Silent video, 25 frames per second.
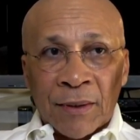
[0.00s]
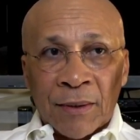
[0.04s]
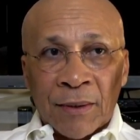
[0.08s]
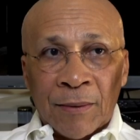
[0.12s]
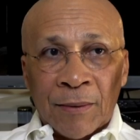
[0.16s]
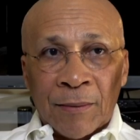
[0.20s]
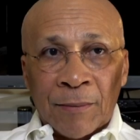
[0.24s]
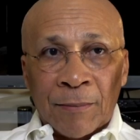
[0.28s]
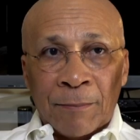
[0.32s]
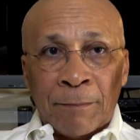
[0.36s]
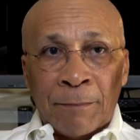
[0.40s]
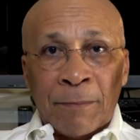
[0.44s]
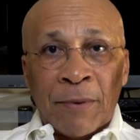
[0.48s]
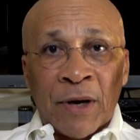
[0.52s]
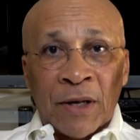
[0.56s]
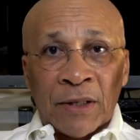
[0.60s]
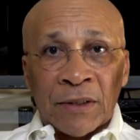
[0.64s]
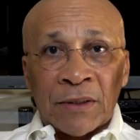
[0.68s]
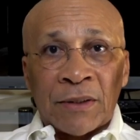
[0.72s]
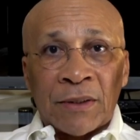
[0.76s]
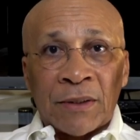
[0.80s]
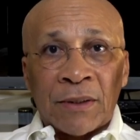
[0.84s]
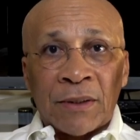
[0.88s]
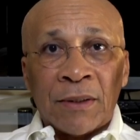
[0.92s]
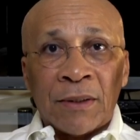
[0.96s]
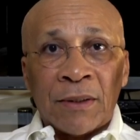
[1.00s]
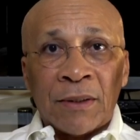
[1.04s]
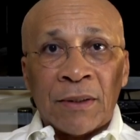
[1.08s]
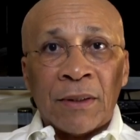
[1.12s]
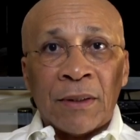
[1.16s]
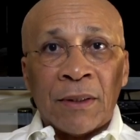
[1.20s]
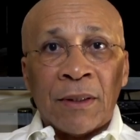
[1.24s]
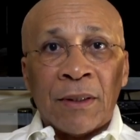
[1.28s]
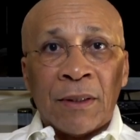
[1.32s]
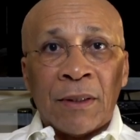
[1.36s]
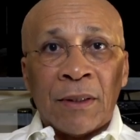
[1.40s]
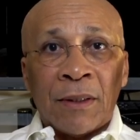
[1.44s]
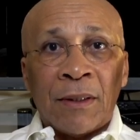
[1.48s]
But
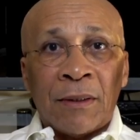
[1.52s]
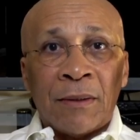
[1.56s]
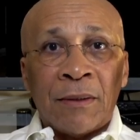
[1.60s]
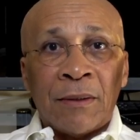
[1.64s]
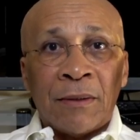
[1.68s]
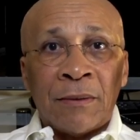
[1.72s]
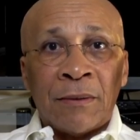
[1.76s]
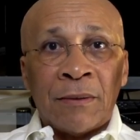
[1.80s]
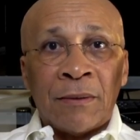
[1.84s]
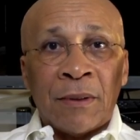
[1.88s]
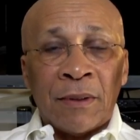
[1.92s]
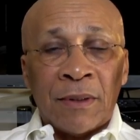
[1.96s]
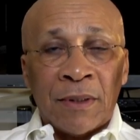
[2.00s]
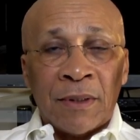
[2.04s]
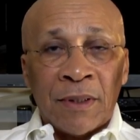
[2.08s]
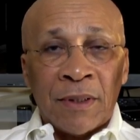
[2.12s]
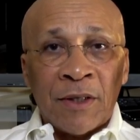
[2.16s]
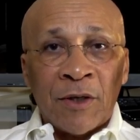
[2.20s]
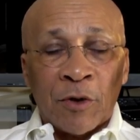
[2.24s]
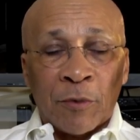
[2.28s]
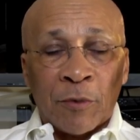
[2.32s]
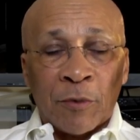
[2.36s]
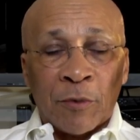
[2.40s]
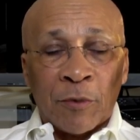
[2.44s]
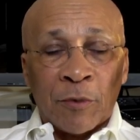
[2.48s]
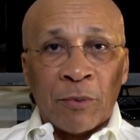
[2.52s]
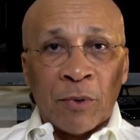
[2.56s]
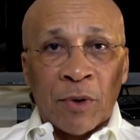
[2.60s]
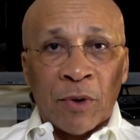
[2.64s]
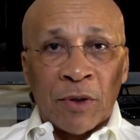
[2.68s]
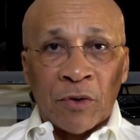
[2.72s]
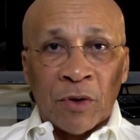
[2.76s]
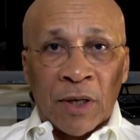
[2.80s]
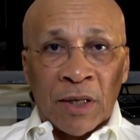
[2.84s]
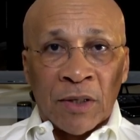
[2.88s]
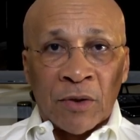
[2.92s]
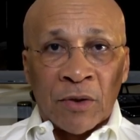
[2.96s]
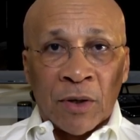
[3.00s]
the legal people in
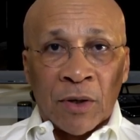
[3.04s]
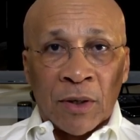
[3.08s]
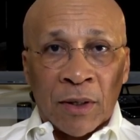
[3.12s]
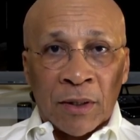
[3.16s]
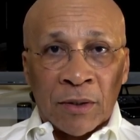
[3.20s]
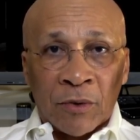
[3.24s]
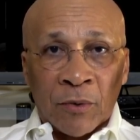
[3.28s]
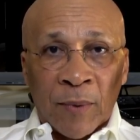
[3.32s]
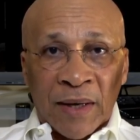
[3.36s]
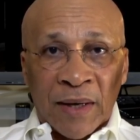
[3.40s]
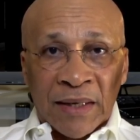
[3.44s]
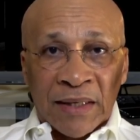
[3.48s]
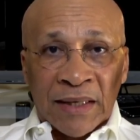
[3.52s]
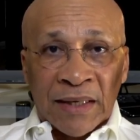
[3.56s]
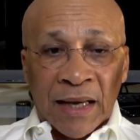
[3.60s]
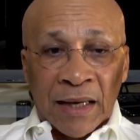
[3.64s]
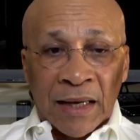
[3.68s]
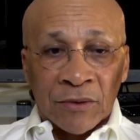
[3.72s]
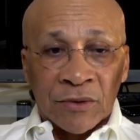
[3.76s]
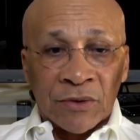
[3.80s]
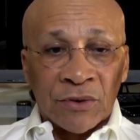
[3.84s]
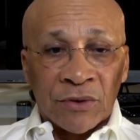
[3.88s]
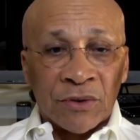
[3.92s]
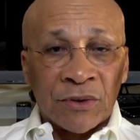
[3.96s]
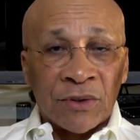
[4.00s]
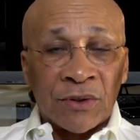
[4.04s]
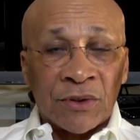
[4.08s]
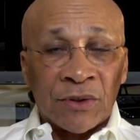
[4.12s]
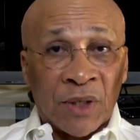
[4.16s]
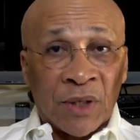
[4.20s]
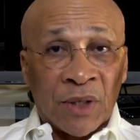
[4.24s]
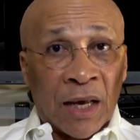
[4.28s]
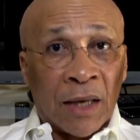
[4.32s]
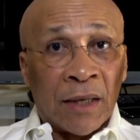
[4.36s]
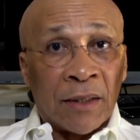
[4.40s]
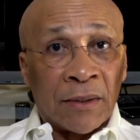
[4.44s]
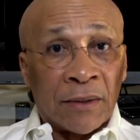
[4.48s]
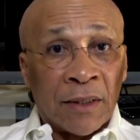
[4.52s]
the White House, yeah,
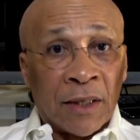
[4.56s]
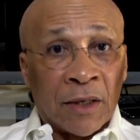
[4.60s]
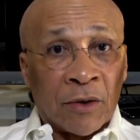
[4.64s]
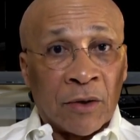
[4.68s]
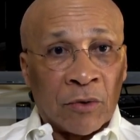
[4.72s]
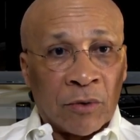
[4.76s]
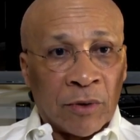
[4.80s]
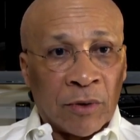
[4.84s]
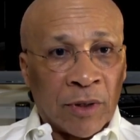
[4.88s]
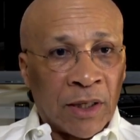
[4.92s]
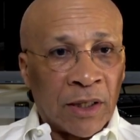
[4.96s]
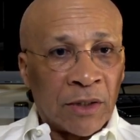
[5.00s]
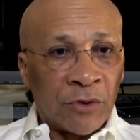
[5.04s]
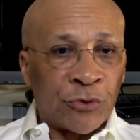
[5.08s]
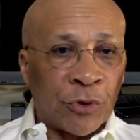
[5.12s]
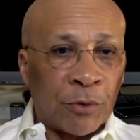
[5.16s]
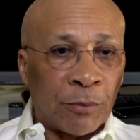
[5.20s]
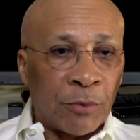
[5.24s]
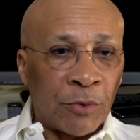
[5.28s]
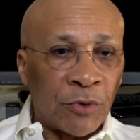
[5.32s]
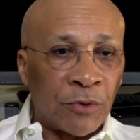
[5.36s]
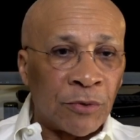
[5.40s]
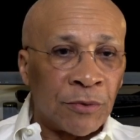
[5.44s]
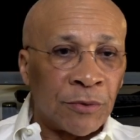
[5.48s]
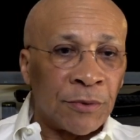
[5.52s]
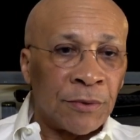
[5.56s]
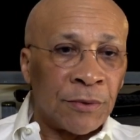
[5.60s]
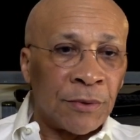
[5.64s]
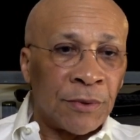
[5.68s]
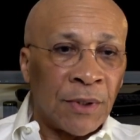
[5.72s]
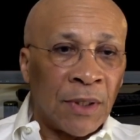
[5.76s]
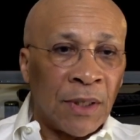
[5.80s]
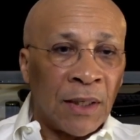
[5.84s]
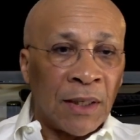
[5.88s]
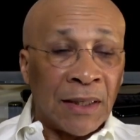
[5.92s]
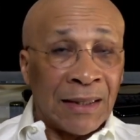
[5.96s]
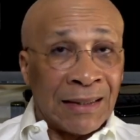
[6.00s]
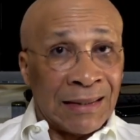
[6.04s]
they're gonna get in trouble.
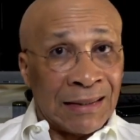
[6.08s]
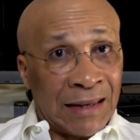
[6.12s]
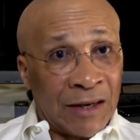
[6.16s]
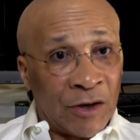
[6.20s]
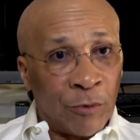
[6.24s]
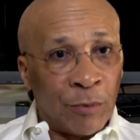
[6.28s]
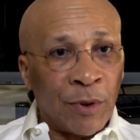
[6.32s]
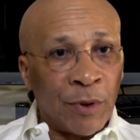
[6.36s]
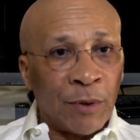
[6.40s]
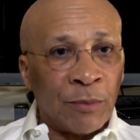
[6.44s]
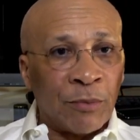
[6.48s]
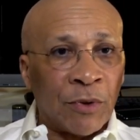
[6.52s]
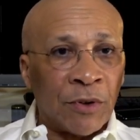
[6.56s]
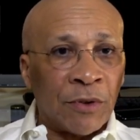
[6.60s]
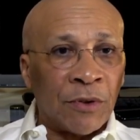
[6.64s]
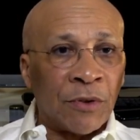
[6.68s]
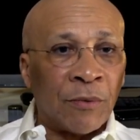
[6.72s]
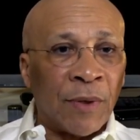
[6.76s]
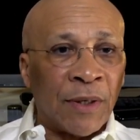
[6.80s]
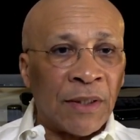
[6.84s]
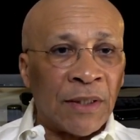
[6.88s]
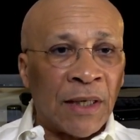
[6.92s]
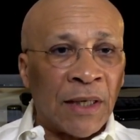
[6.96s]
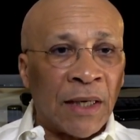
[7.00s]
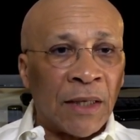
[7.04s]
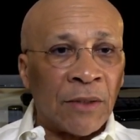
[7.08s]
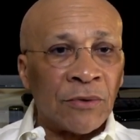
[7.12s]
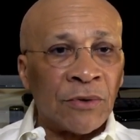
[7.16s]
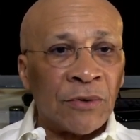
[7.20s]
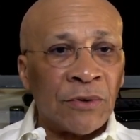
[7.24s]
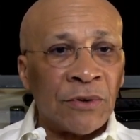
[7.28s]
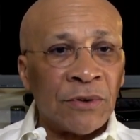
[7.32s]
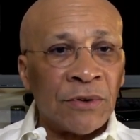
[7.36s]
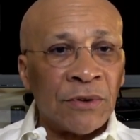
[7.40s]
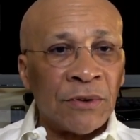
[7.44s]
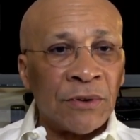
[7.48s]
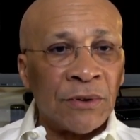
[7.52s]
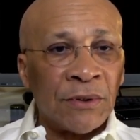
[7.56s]
A lot of people in the White
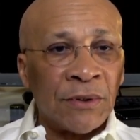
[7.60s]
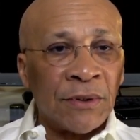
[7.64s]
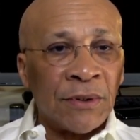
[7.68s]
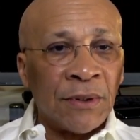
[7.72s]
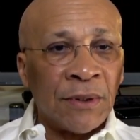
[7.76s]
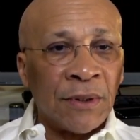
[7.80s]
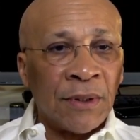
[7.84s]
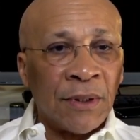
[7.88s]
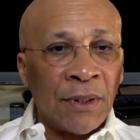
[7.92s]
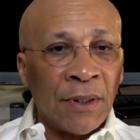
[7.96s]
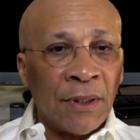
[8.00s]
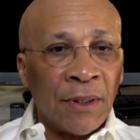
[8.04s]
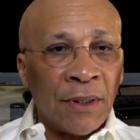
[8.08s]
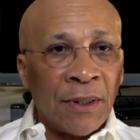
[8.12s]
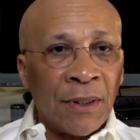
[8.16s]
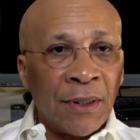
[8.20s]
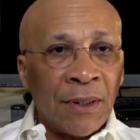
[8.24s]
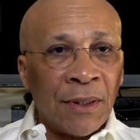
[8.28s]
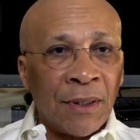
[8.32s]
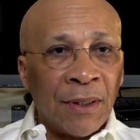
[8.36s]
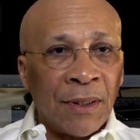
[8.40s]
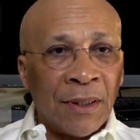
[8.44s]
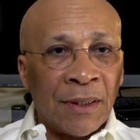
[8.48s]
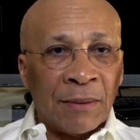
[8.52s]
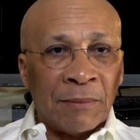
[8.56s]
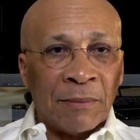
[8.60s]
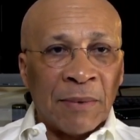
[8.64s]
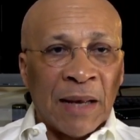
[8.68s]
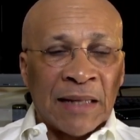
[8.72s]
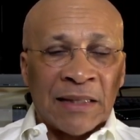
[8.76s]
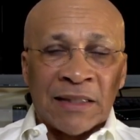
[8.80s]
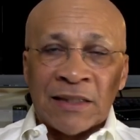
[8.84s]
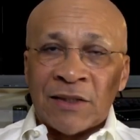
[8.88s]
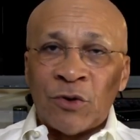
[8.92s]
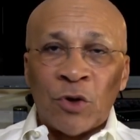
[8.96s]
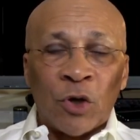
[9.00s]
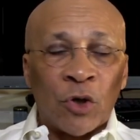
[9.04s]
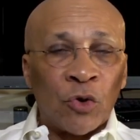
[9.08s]
House, and I did
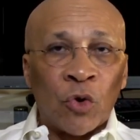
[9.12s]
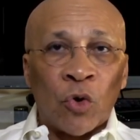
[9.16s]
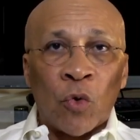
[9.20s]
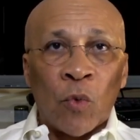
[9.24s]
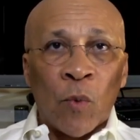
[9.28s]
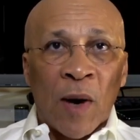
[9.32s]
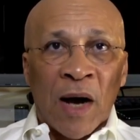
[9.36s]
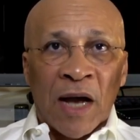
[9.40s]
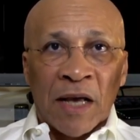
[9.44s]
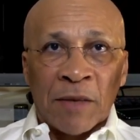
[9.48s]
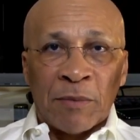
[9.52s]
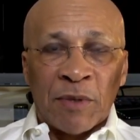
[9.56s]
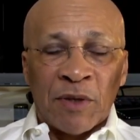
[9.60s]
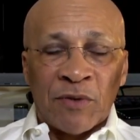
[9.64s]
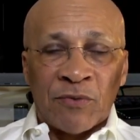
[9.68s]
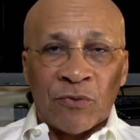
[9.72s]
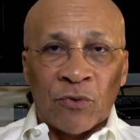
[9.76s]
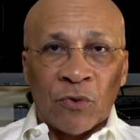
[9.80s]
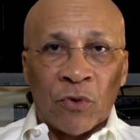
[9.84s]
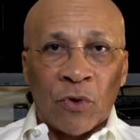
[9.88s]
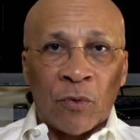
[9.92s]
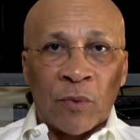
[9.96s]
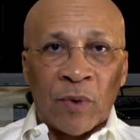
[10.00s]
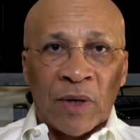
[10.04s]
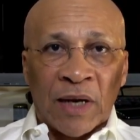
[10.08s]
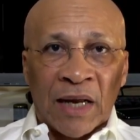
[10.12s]
not know why before when I